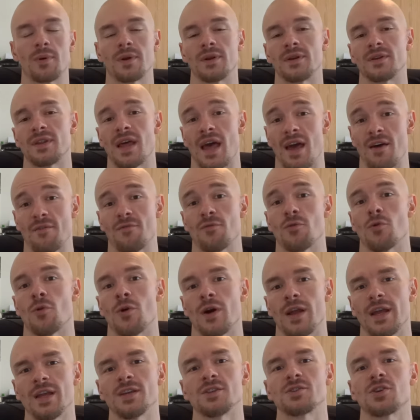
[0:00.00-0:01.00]
and
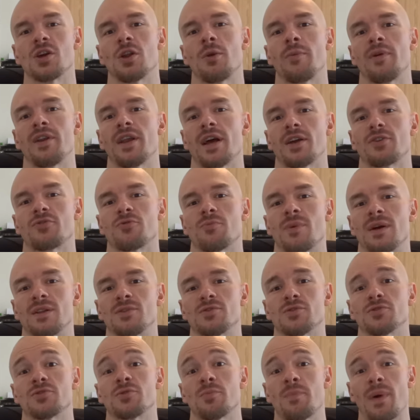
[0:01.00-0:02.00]
therefore is going to be
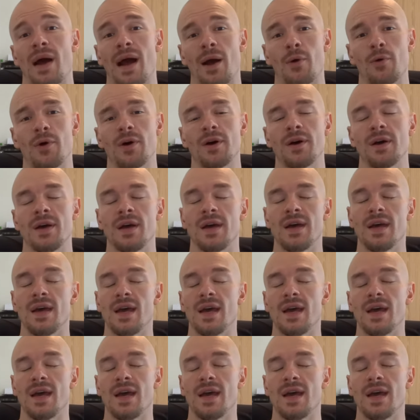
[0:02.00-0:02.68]
detrimental to power,